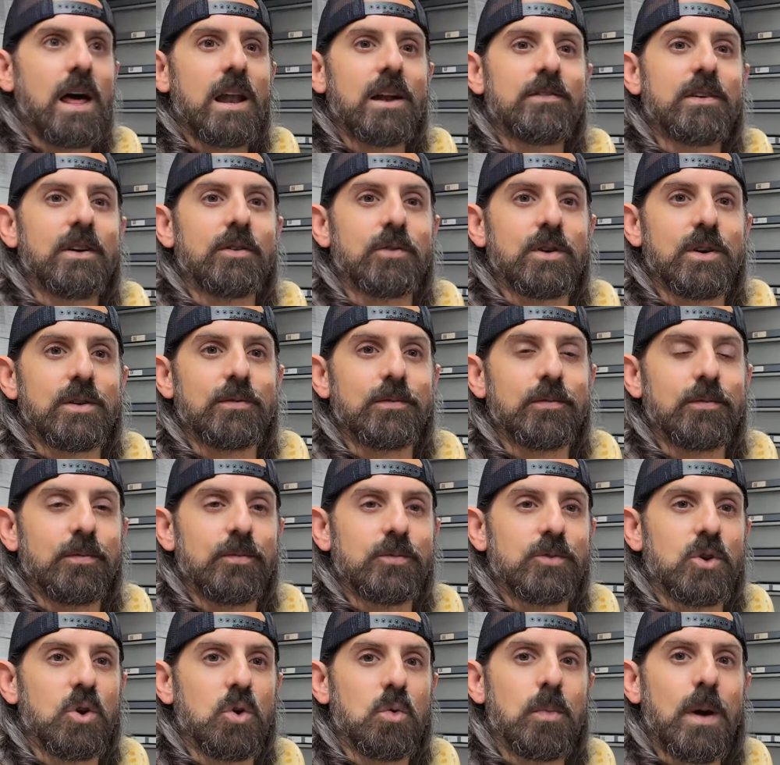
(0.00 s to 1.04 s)
out of every
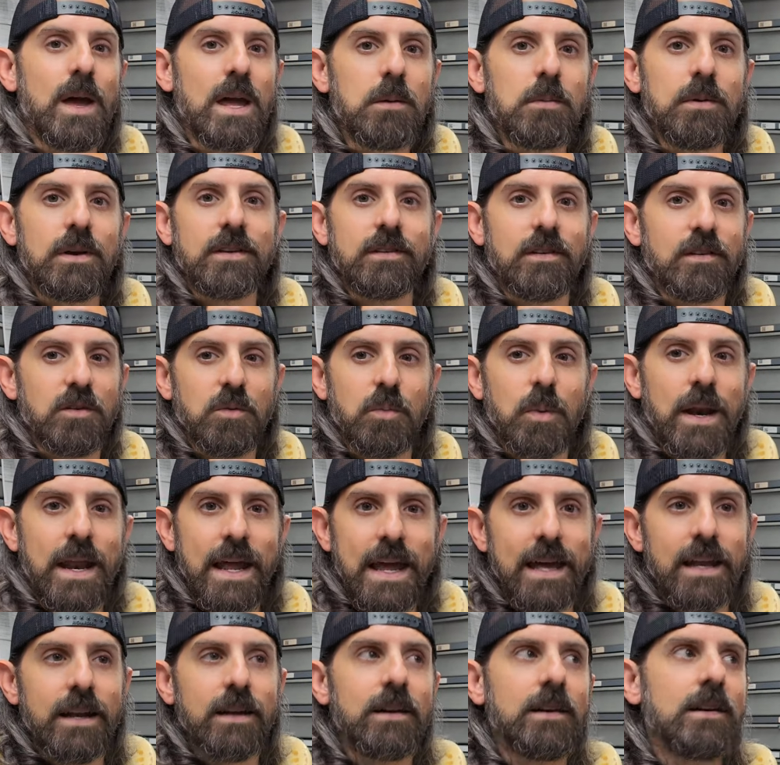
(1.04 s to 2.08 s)
2 babies is a
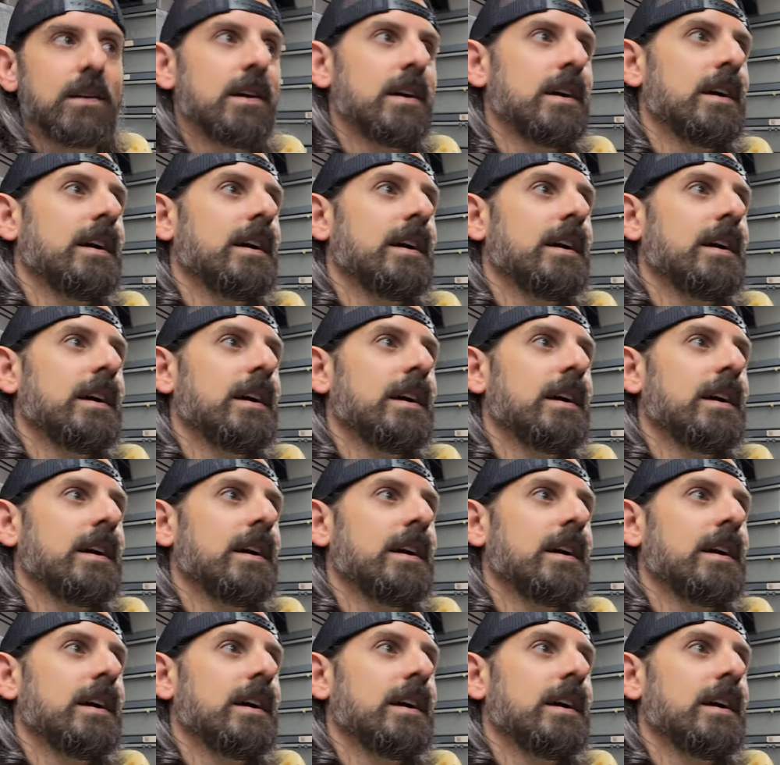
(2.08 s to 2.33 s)
banana.